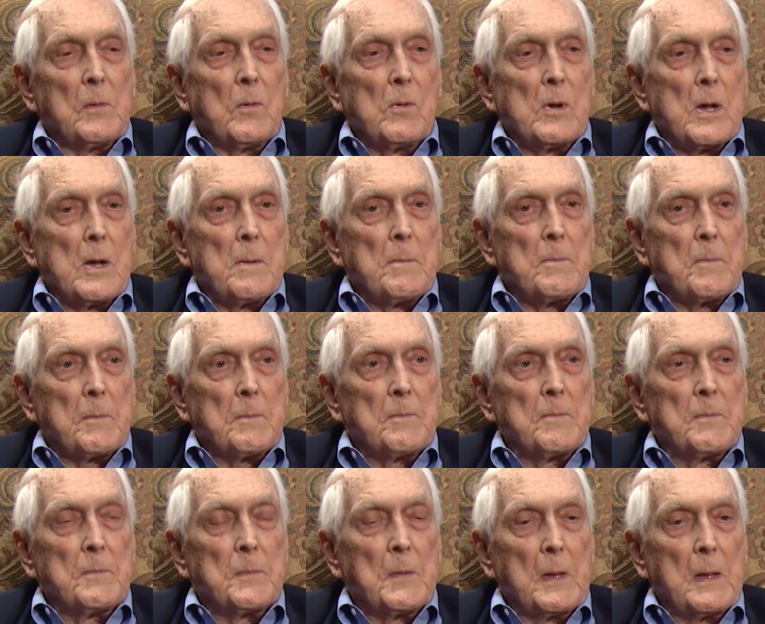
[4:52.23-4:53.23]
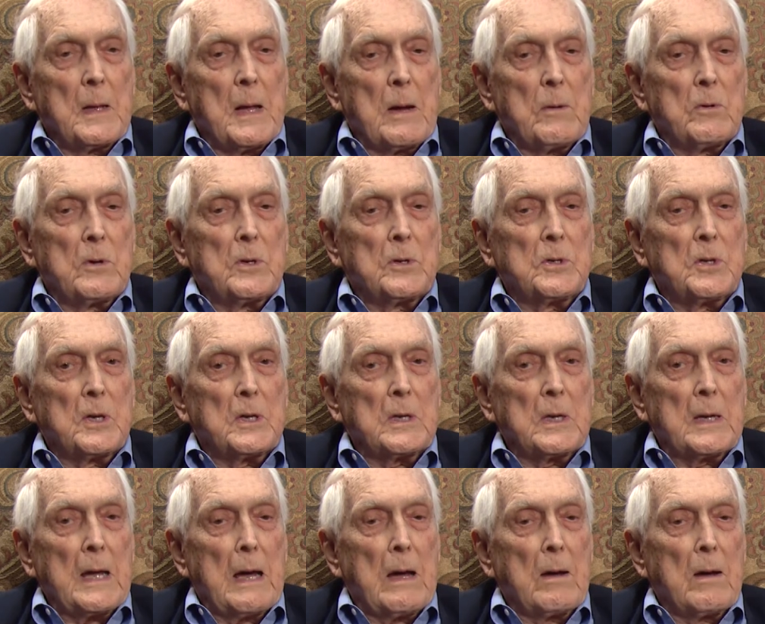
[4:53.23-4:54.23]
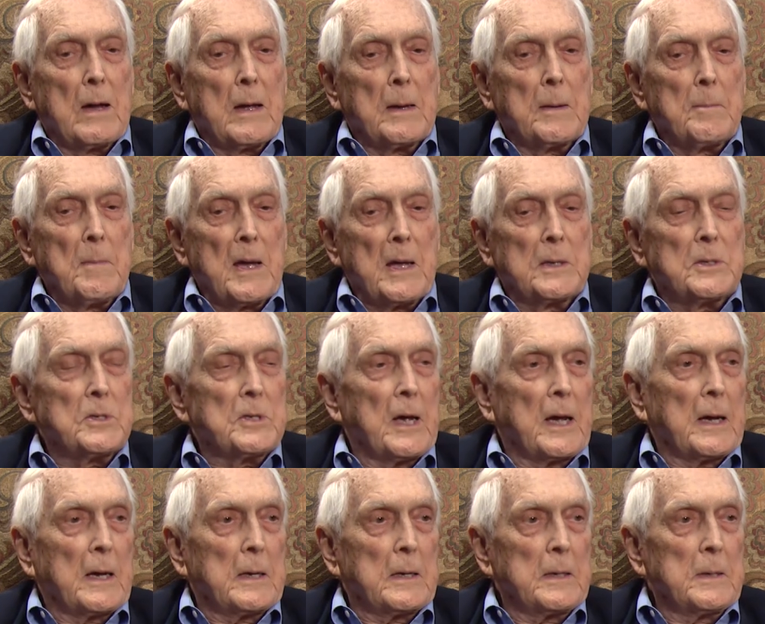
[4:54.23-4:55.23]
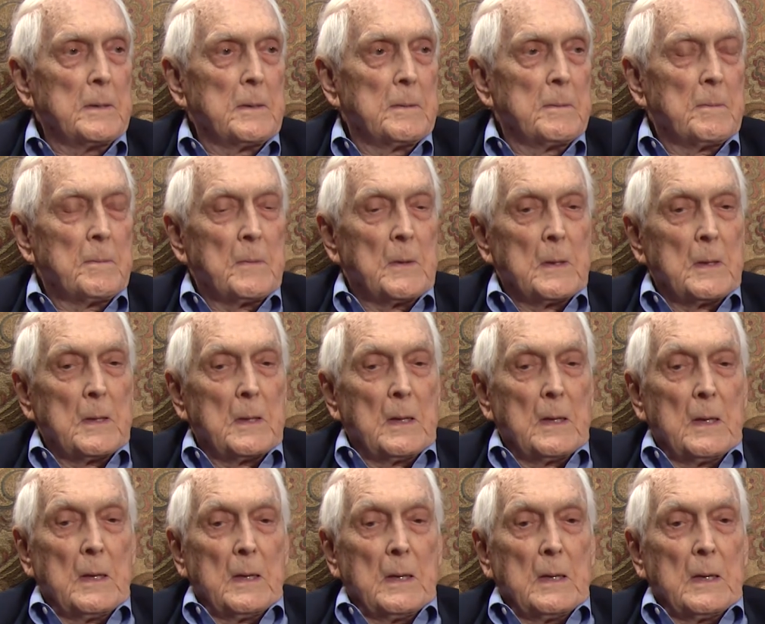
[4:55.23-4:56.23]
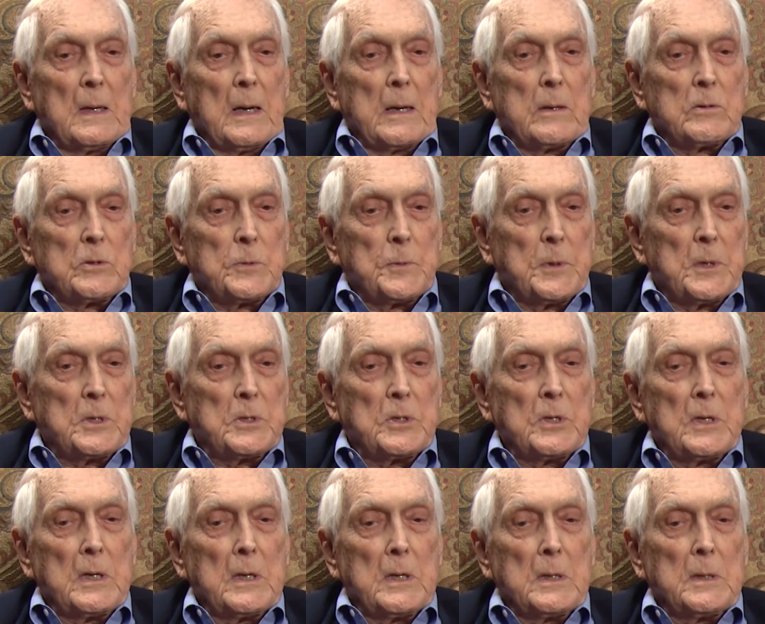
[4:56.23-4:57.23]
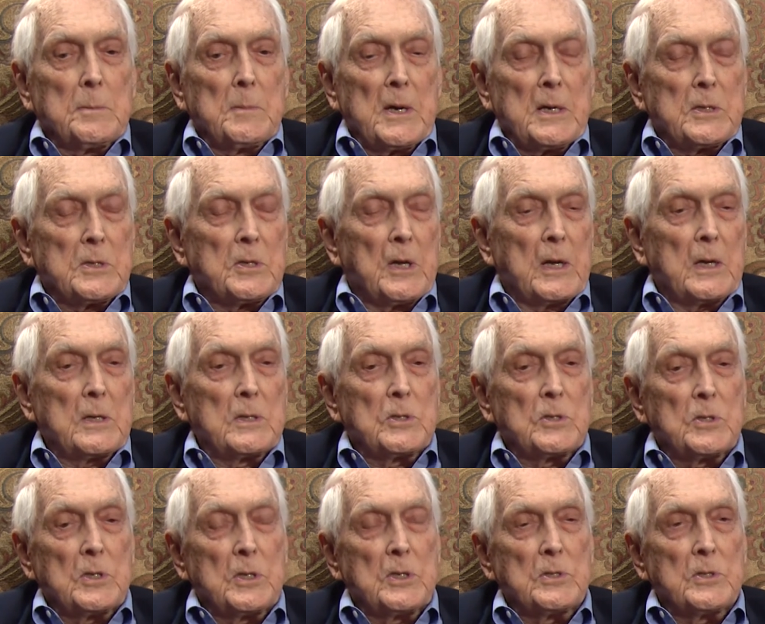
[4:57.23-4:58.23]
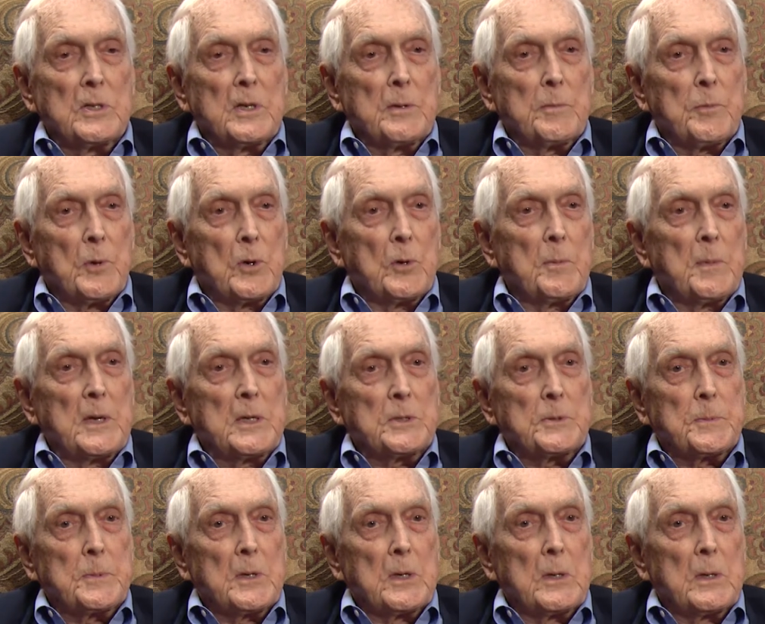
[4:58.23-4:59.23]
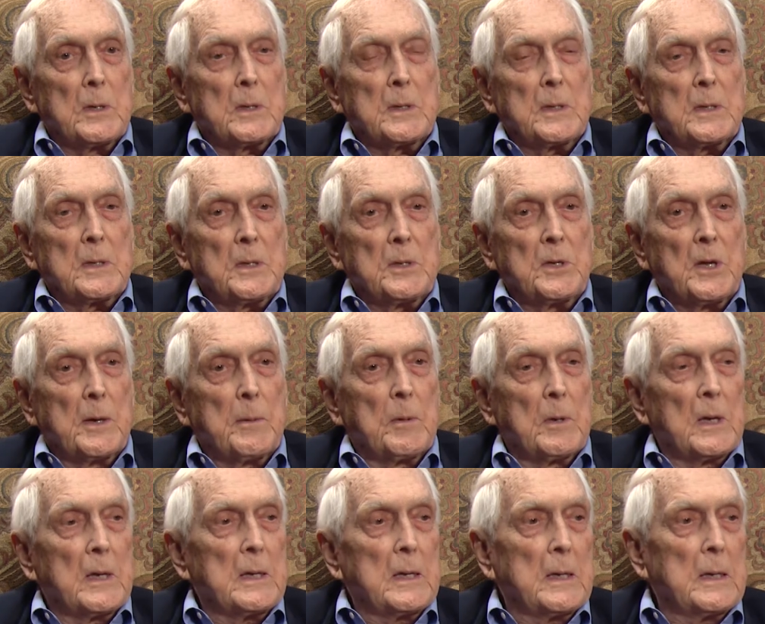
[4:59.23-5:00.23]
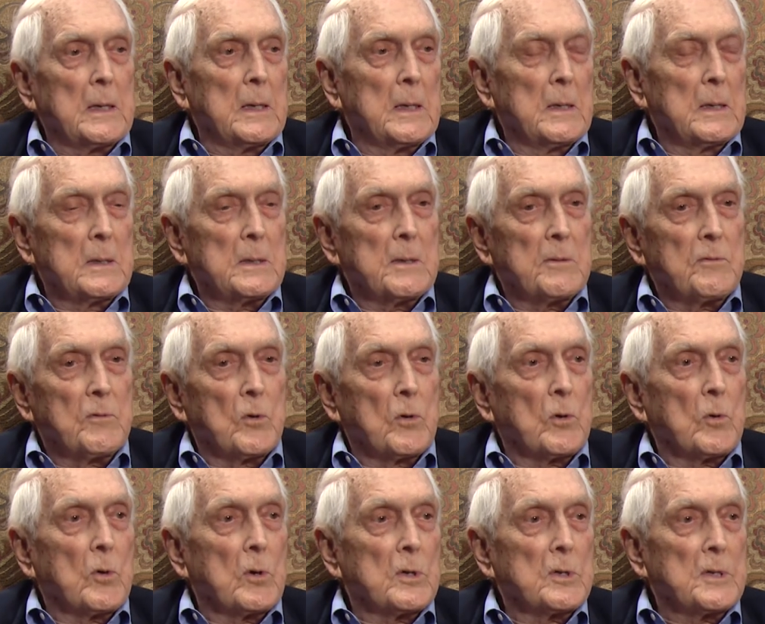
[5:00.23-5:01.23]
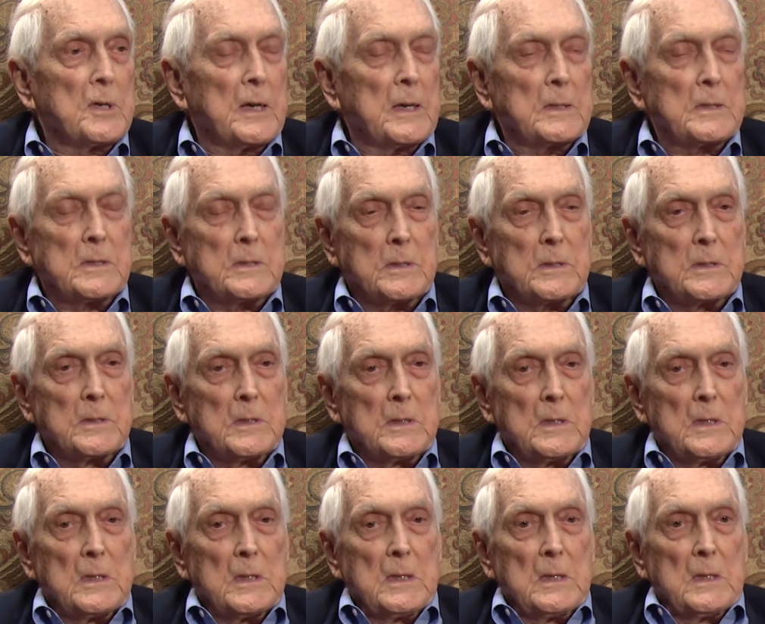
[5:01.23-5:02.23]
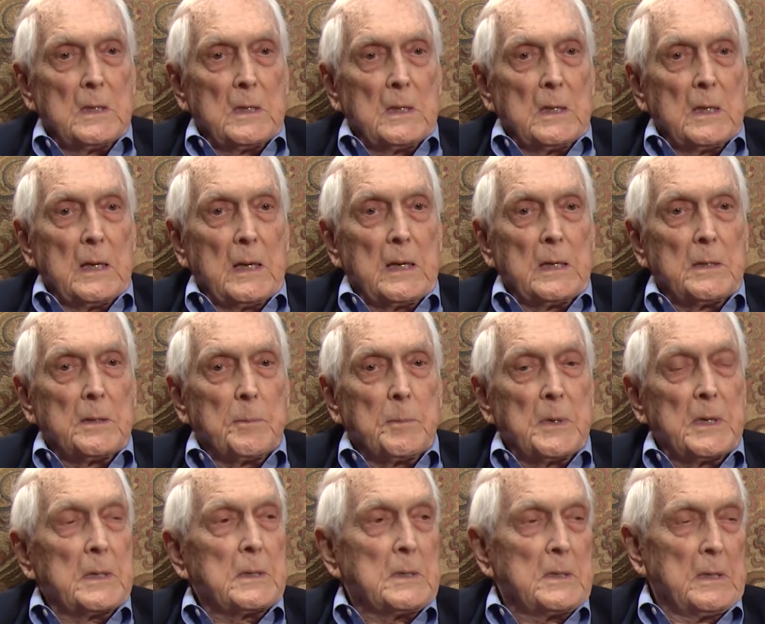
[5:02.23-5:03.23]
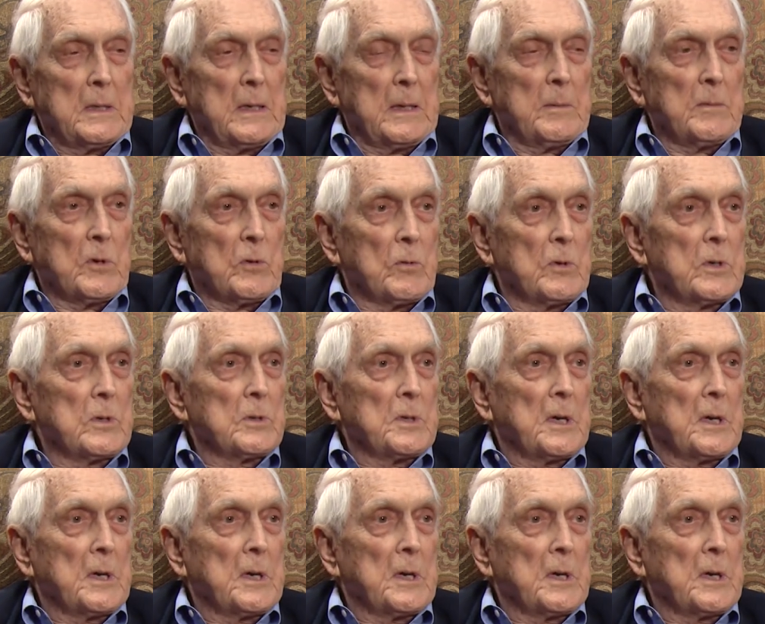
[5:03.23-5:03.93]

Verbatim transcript: Well, I want to tell you how I met Jackie. I was pitching my second season in pro baseball at Double A Fort Worth, Texas, and the big team, the real